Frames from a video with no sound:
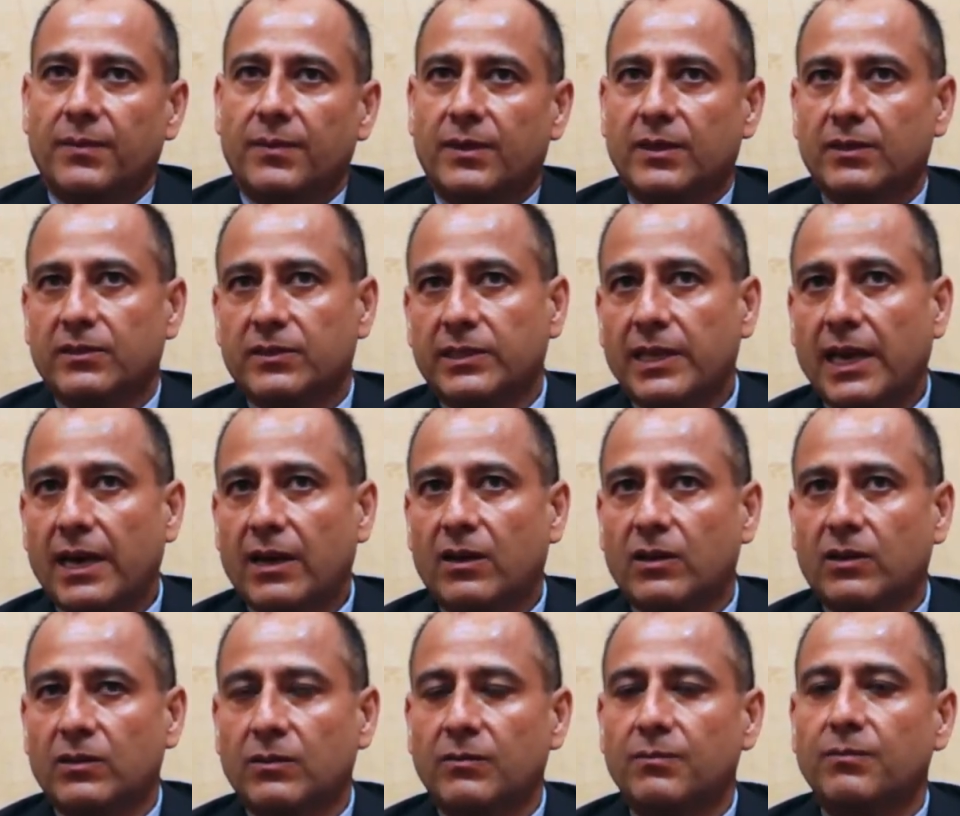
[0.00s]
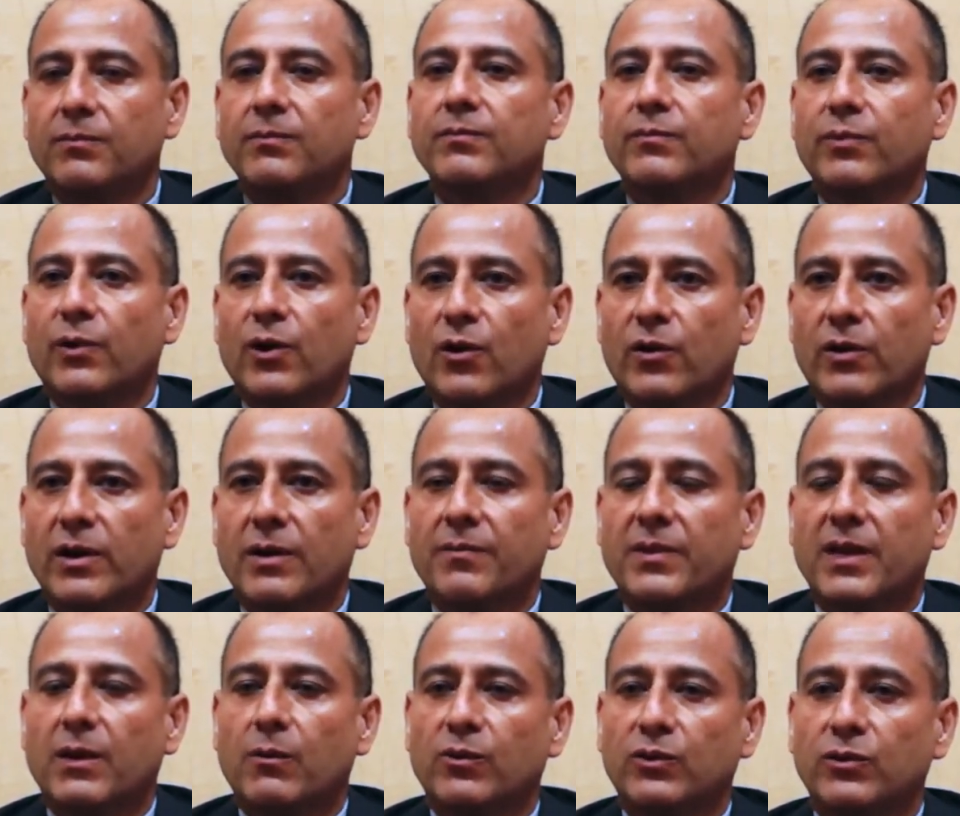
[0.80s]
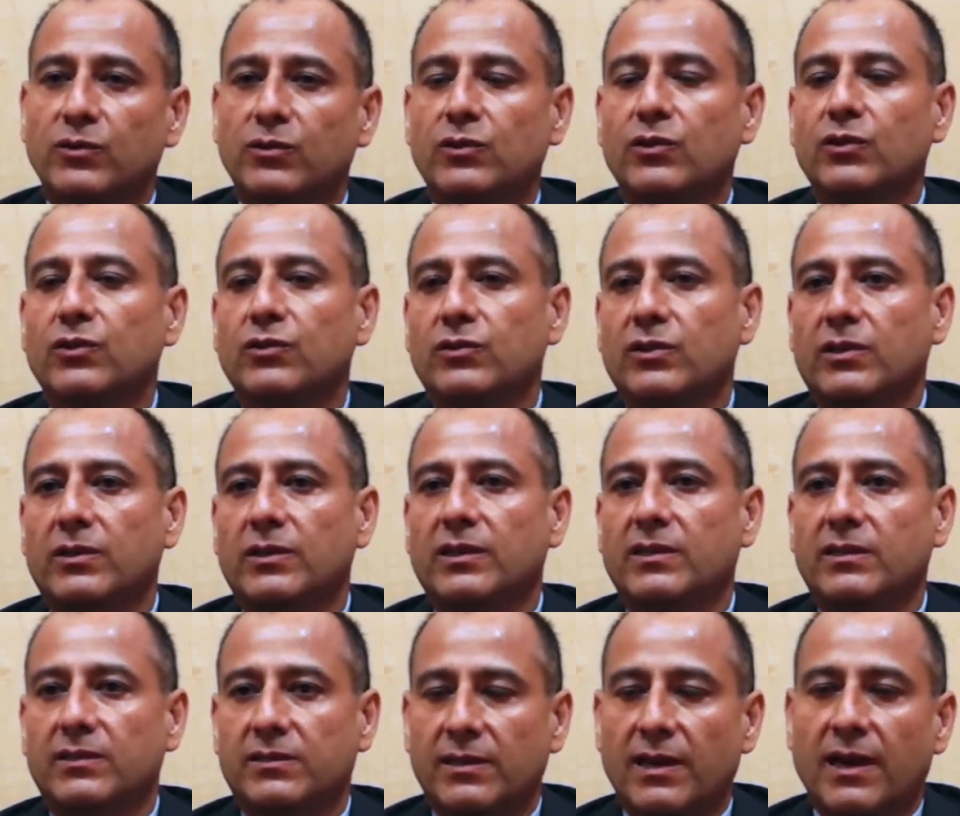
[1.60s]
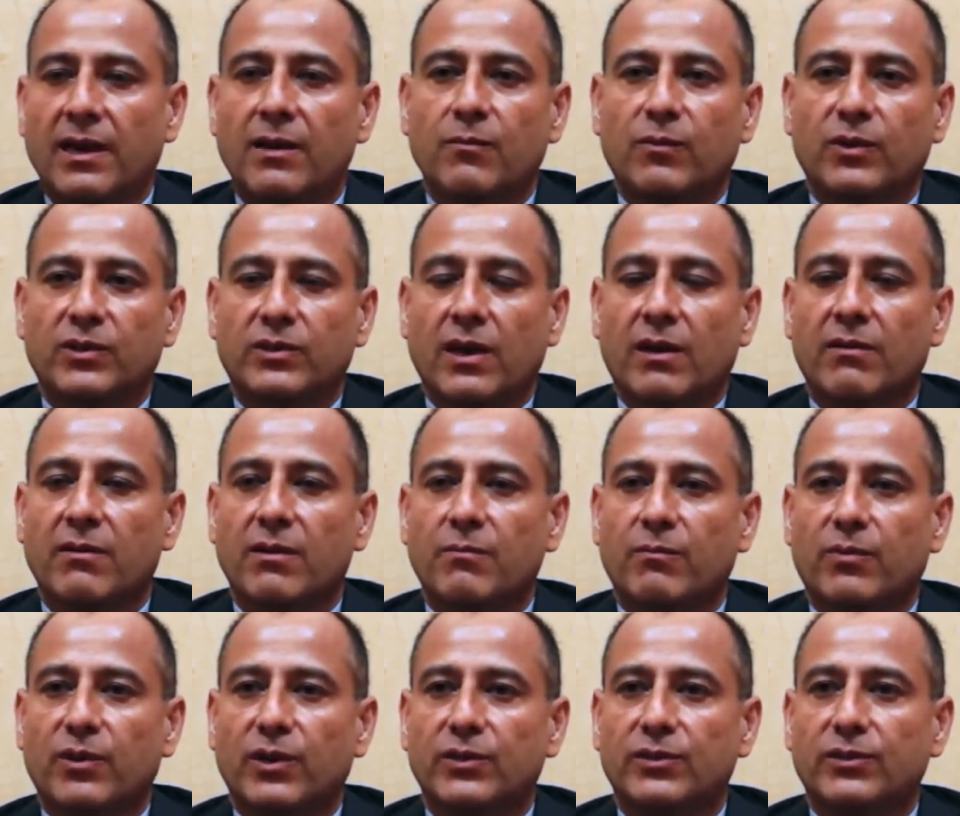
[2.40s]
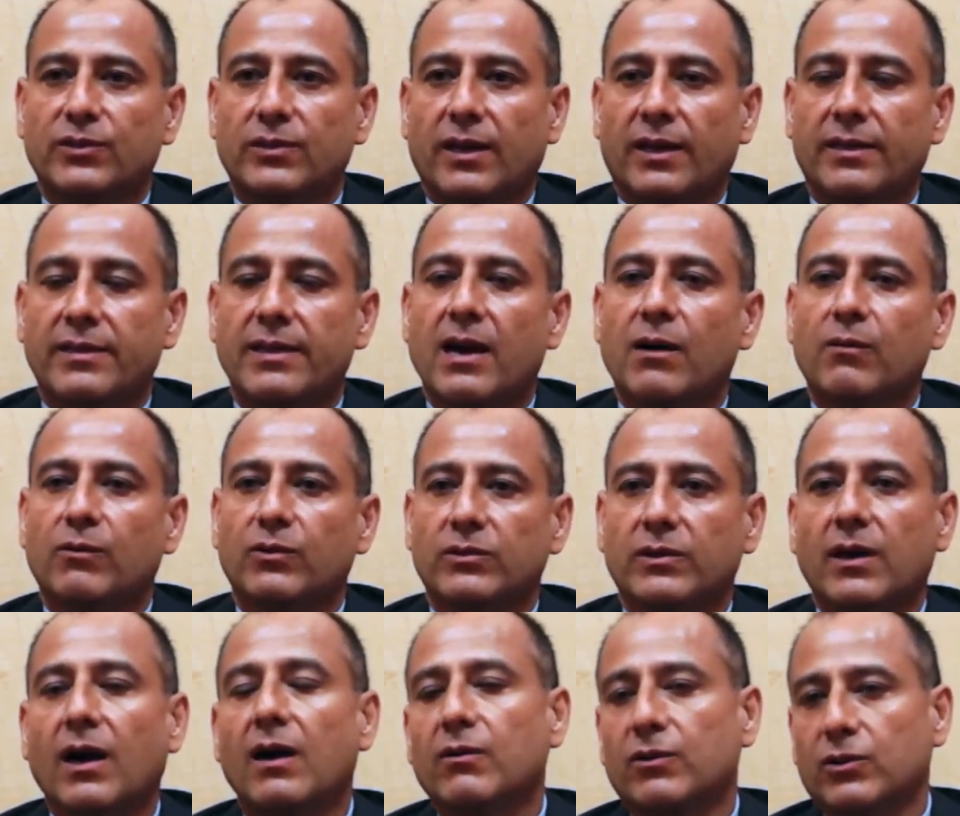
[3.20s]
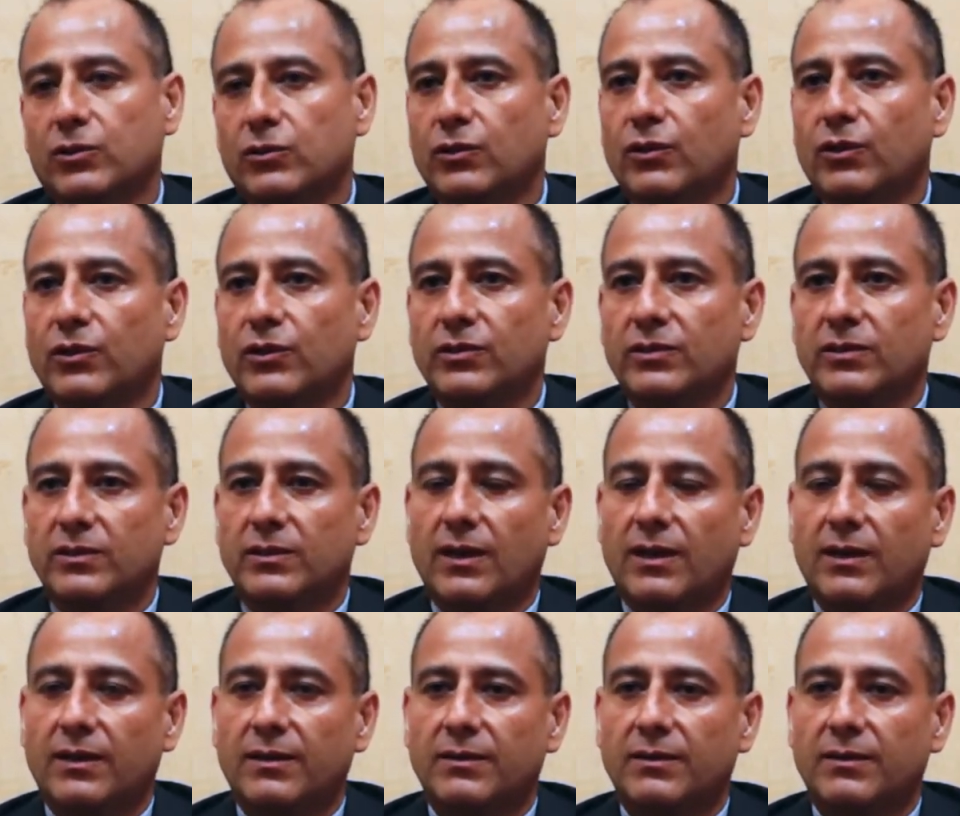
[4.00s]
The second program that was used in the design was Iron Bridge, and that was our choice.